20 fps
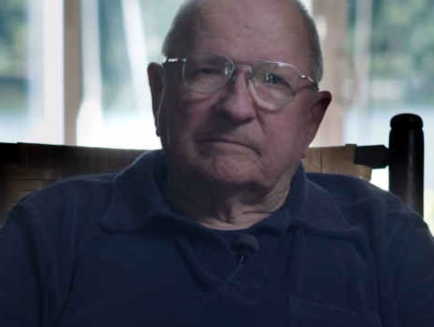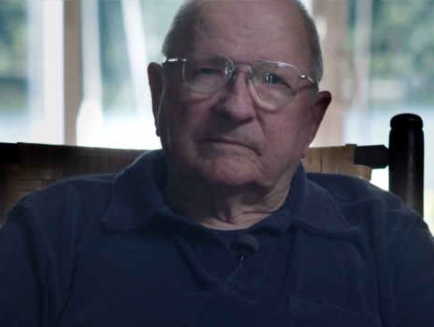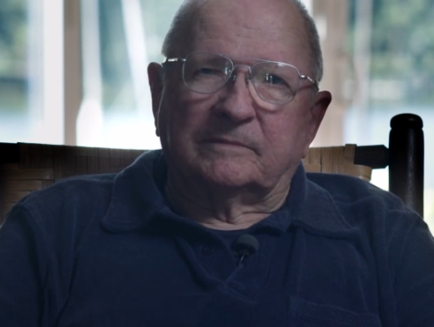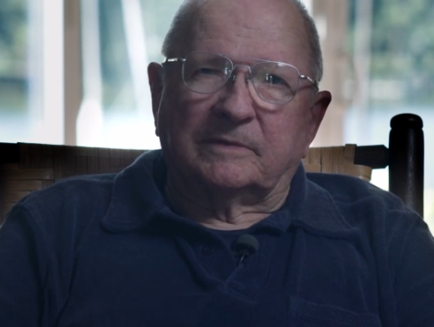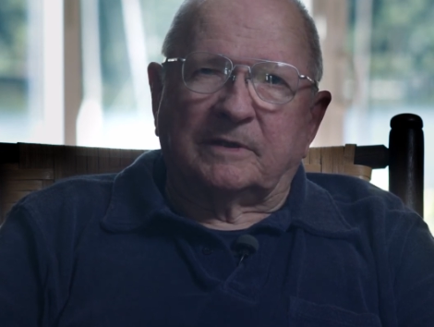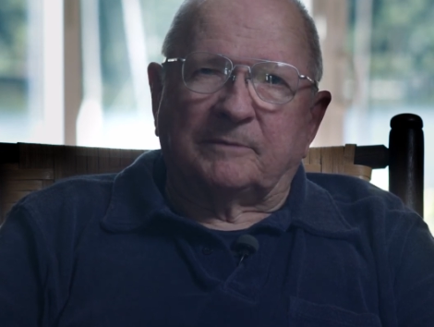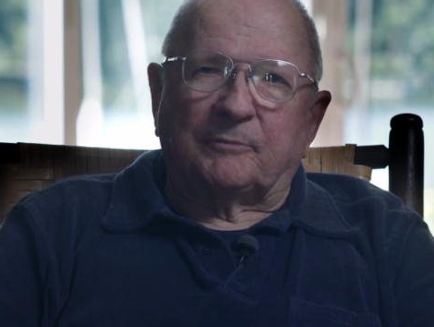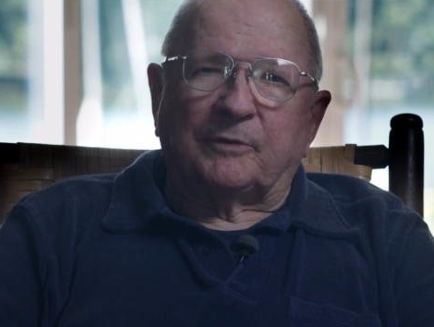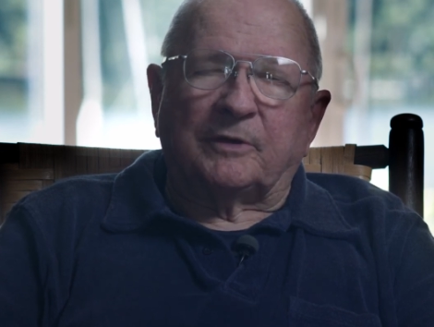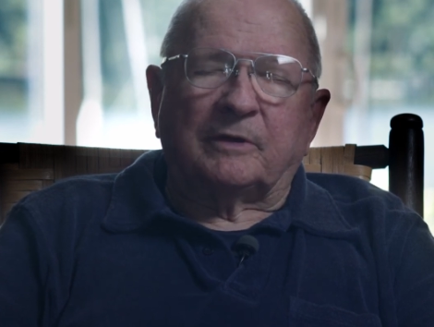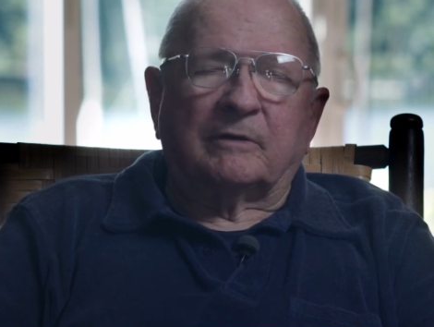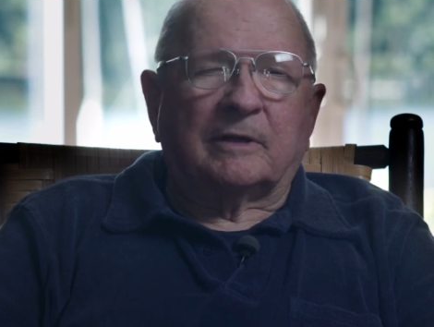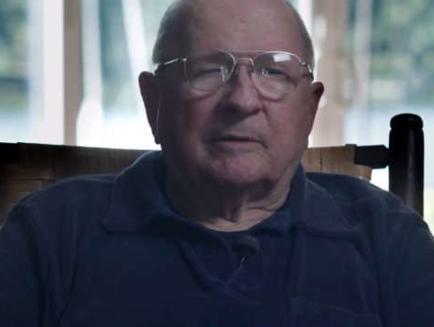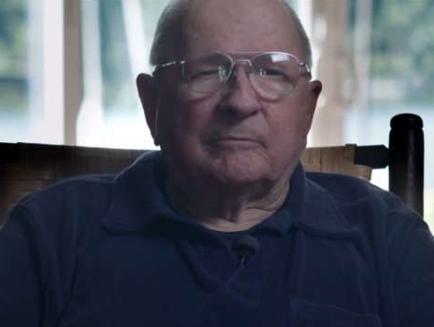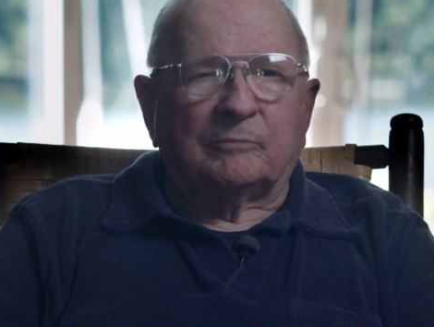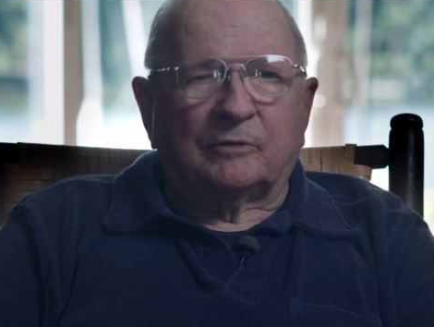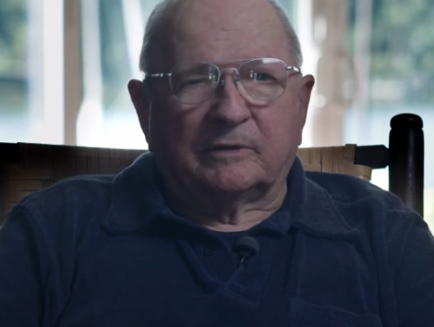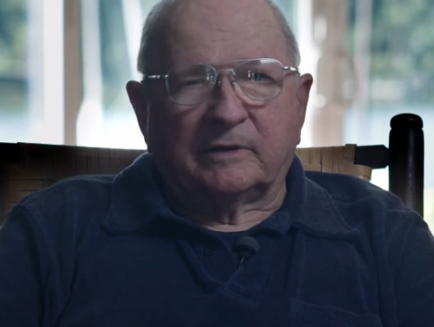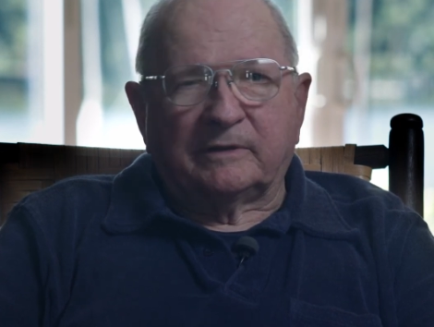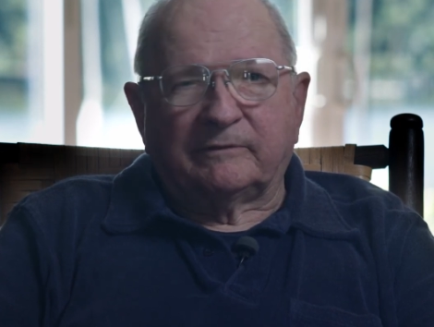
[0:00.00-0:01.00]
Up there, I
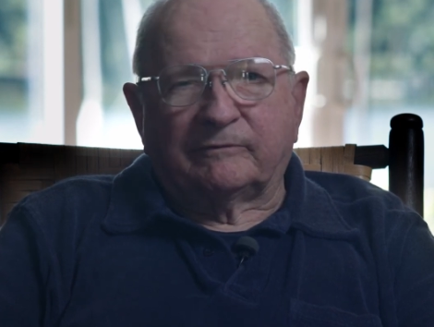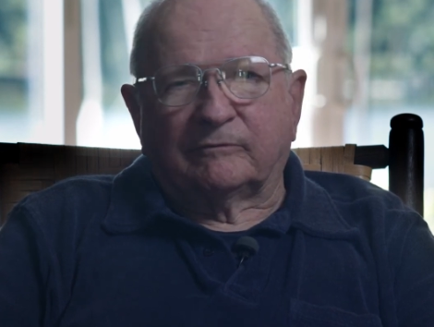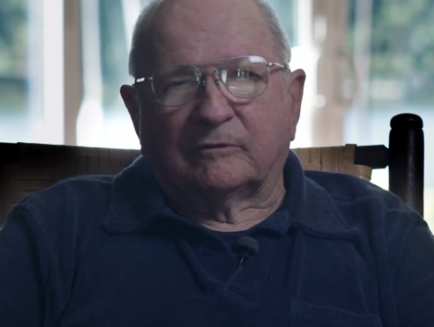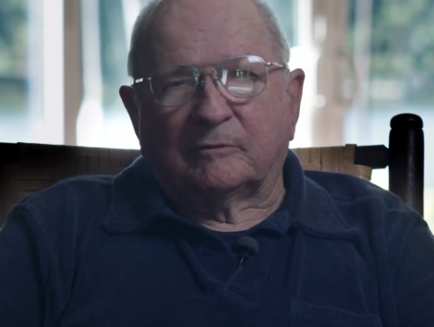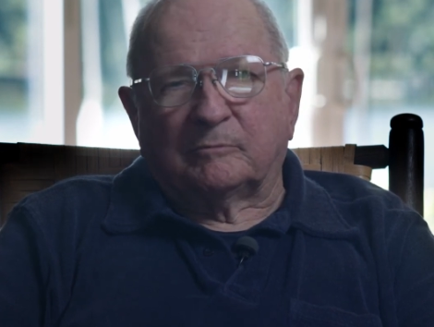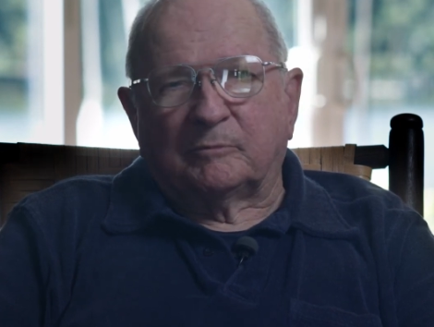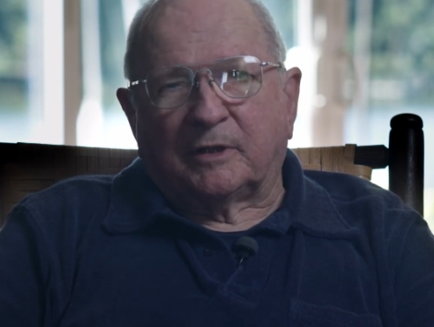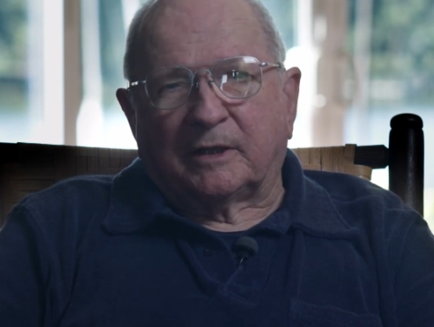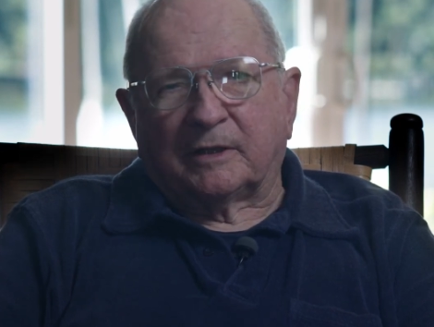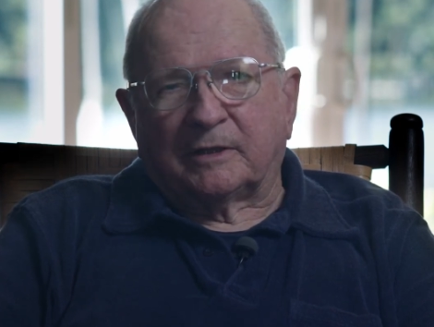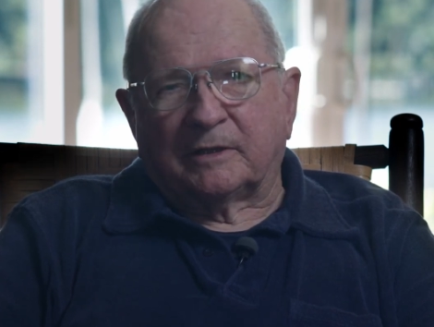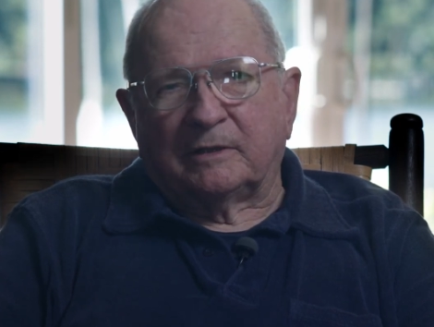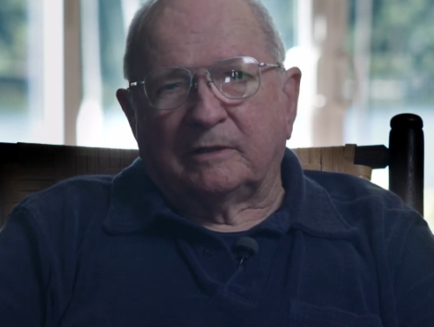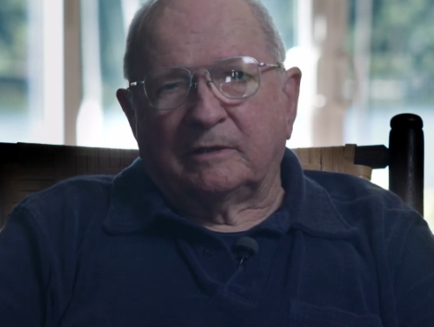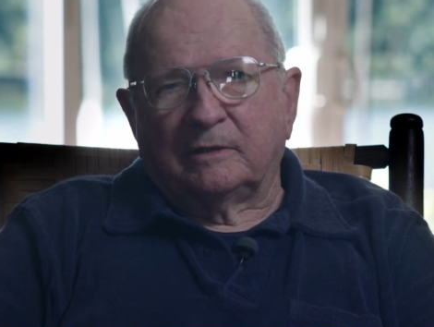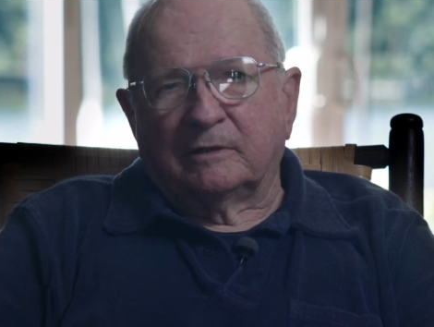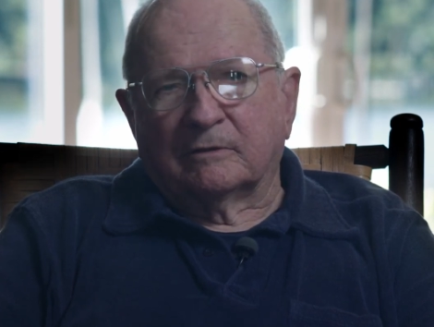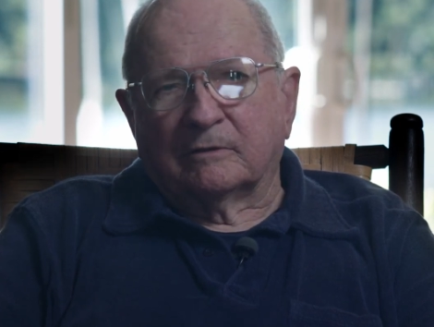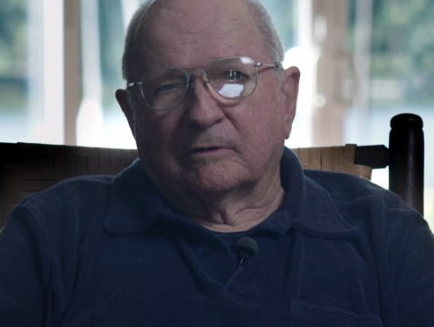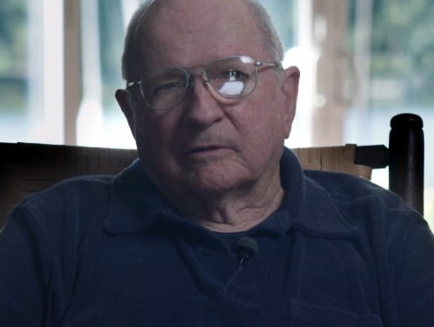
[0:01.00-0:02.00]
believe, for about a
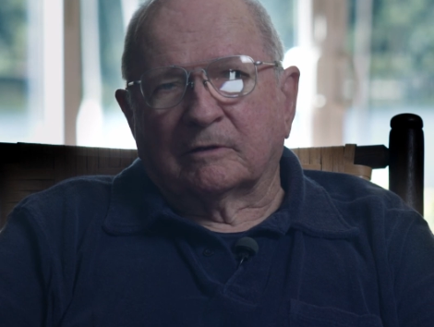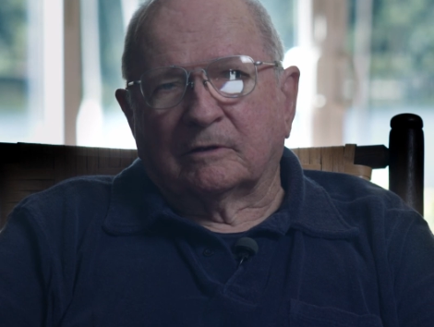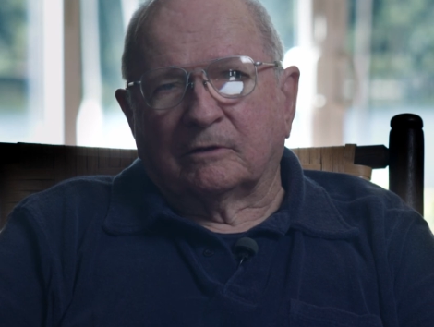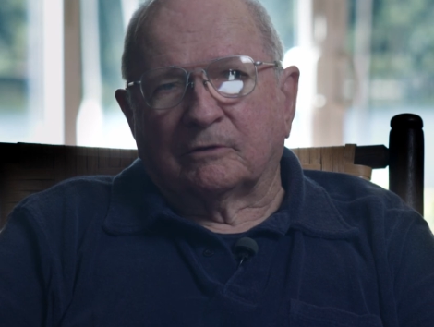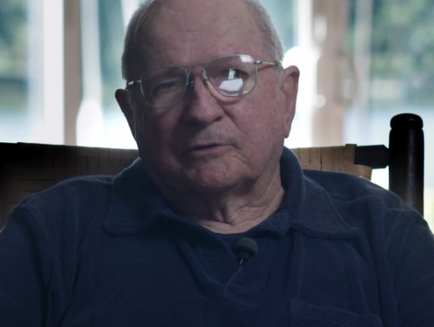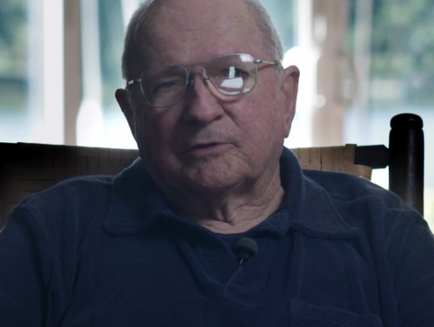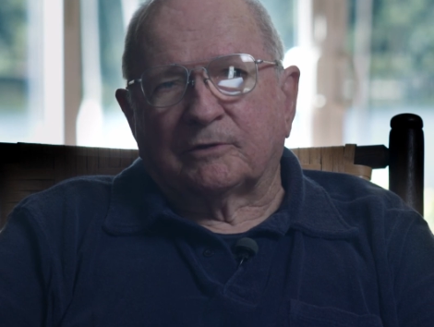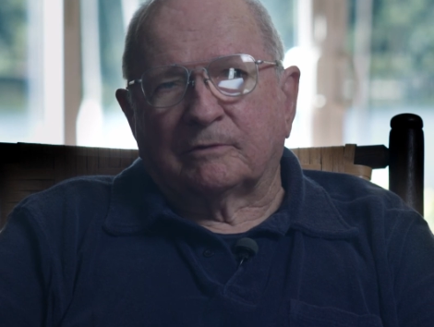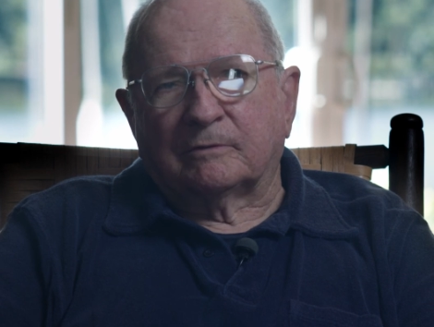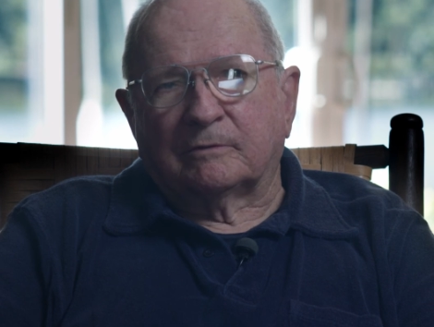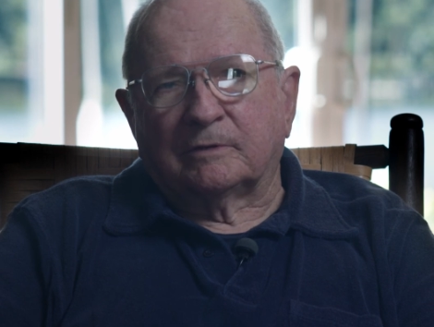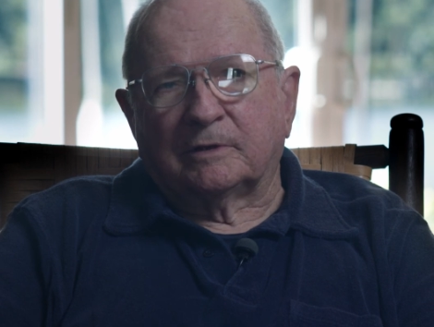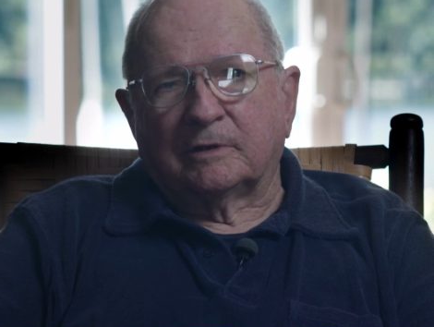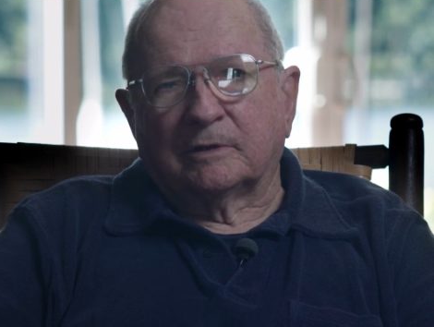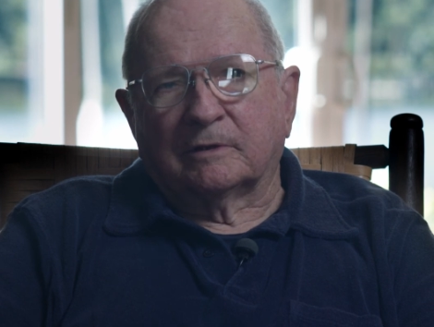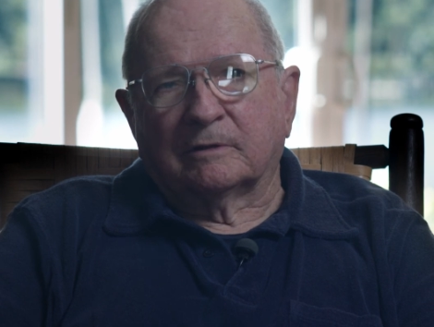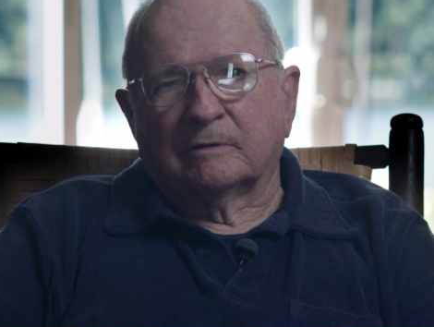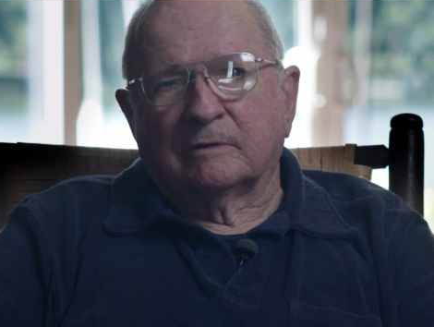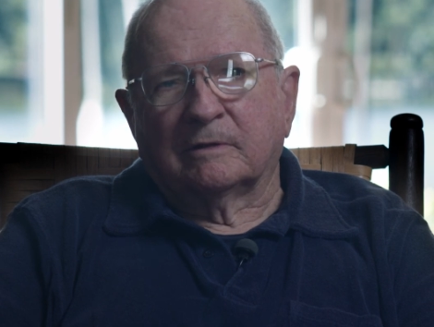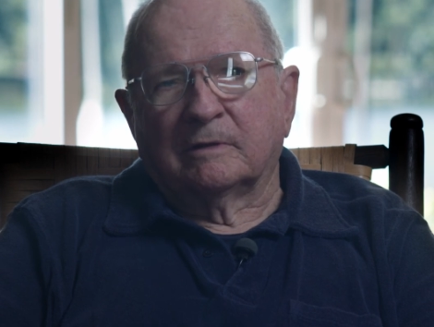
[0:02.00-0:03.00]
year or close to a
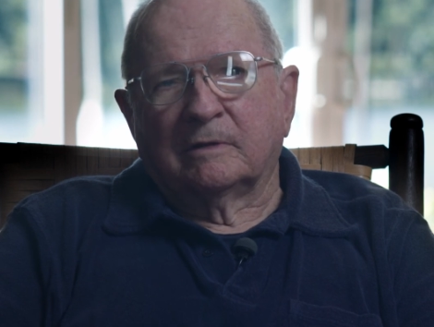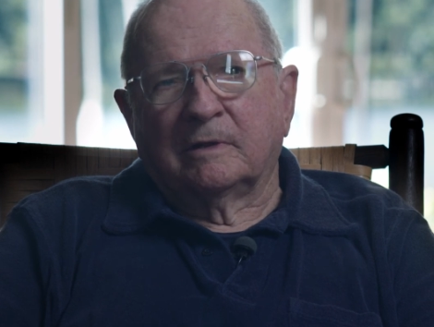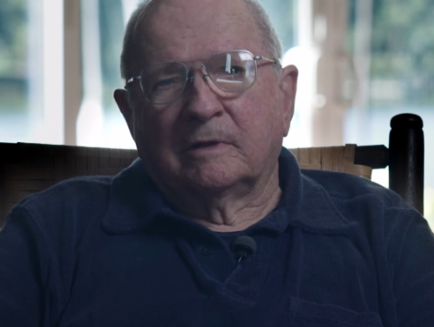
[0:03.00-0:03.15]
year,